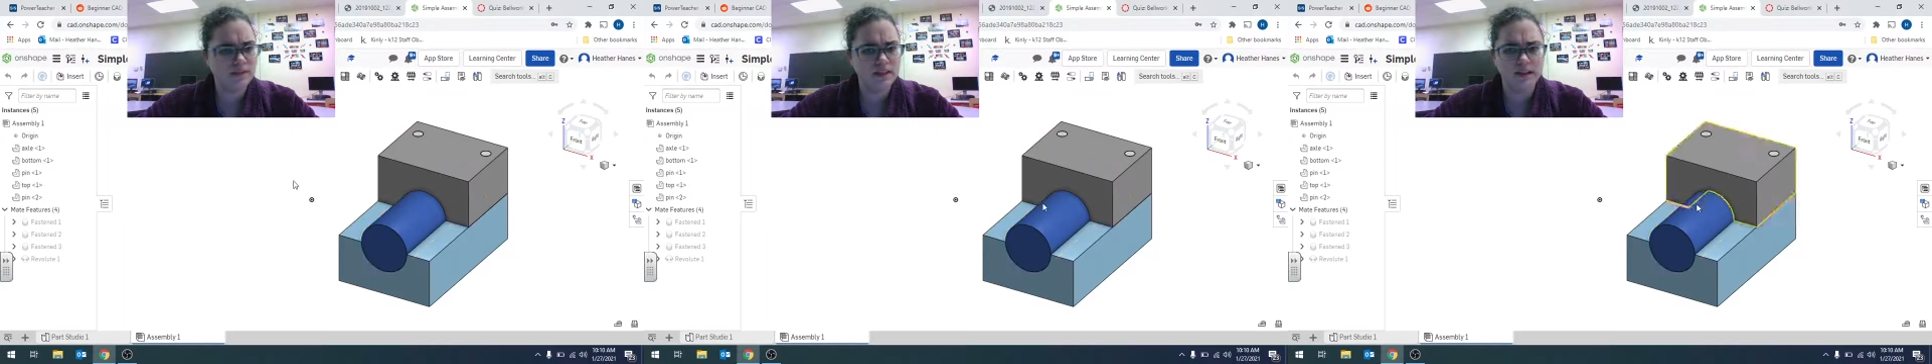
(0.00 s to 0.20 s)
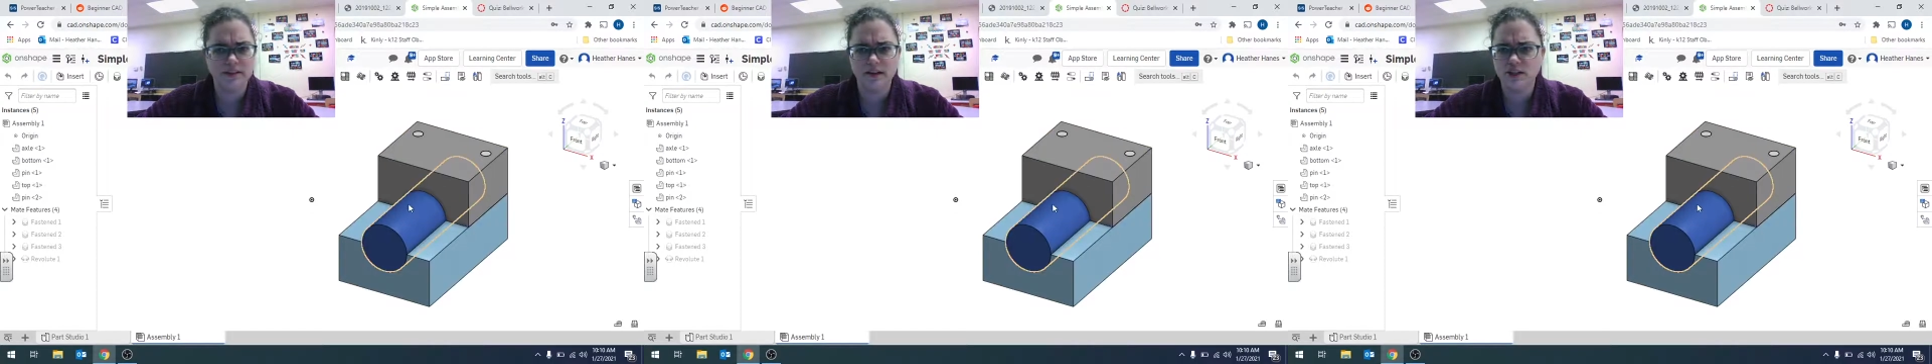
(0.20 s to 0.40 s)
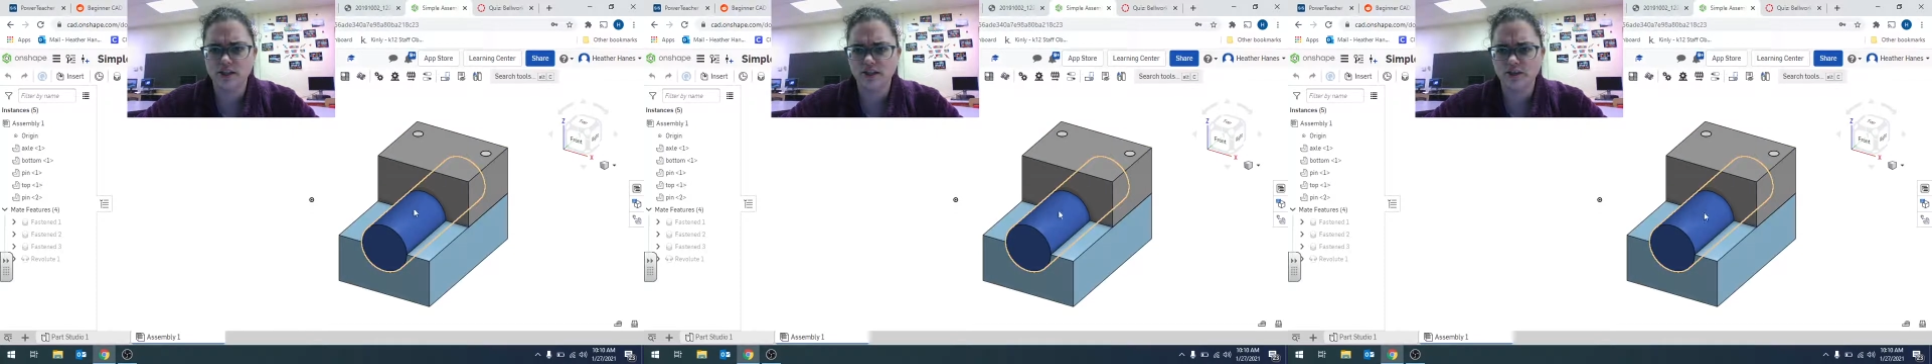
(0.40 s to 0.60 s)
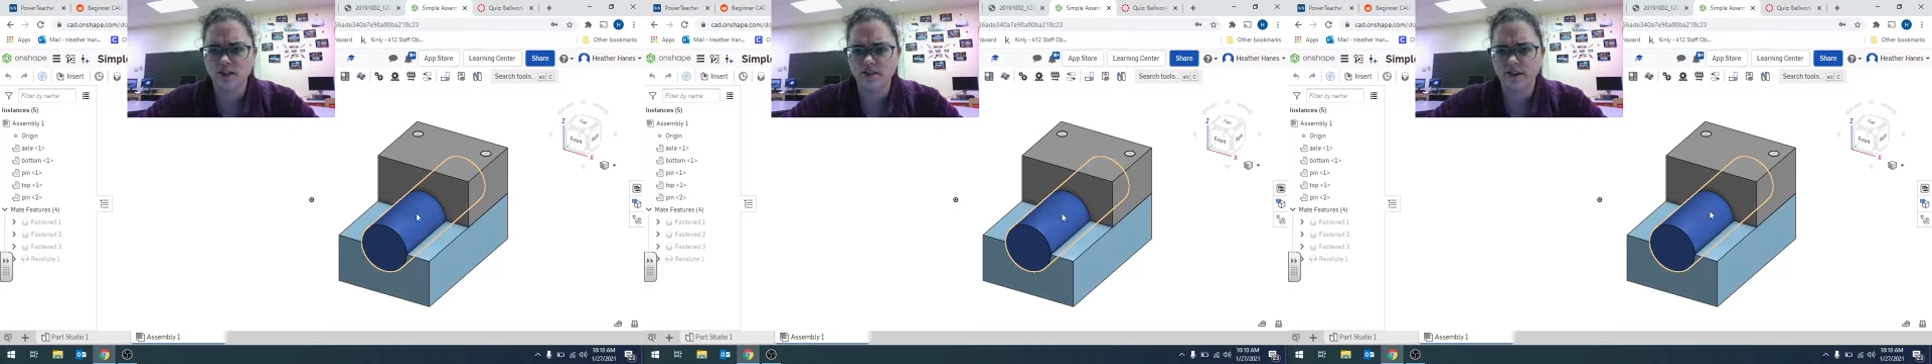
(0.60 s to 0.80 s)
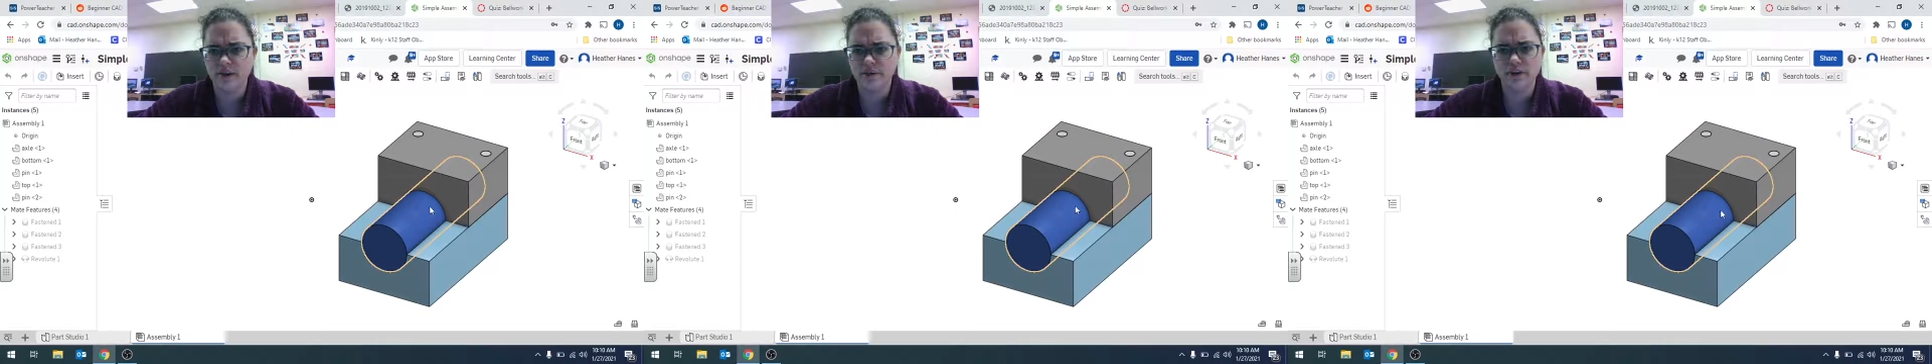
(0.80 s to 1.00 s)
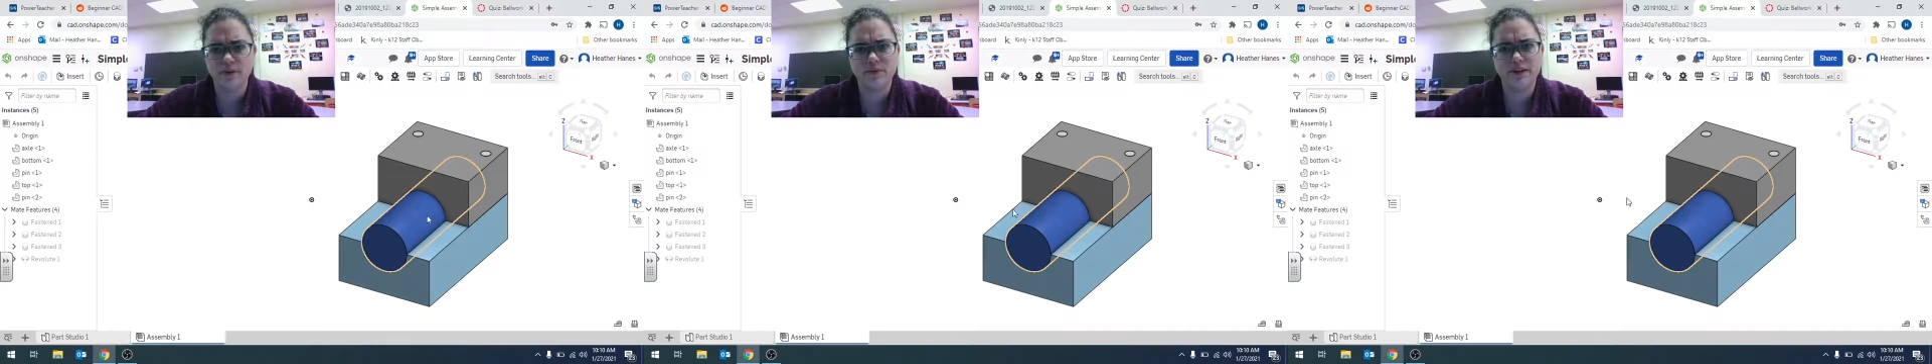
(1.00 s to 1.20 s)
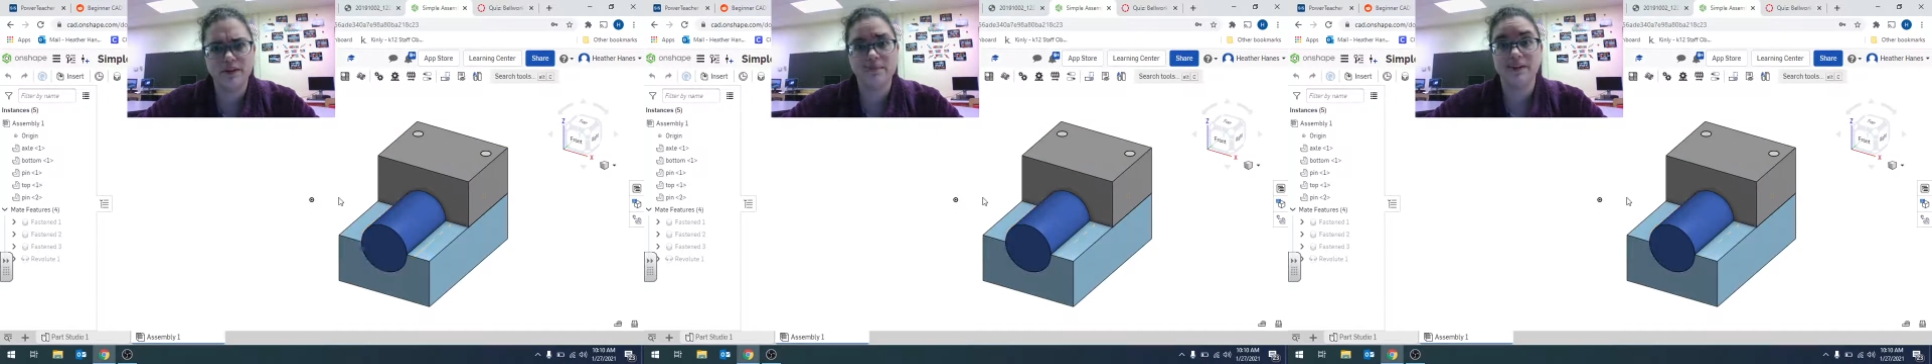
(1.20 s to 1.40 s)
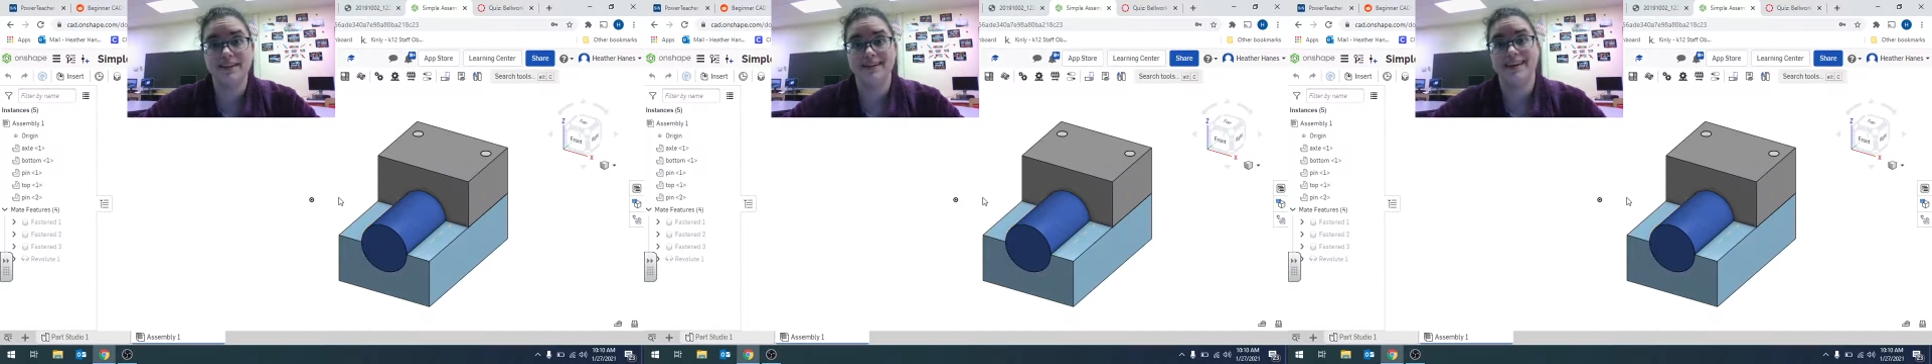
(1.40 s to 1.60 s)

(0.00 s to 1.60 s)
I'm not sure if I would agree, but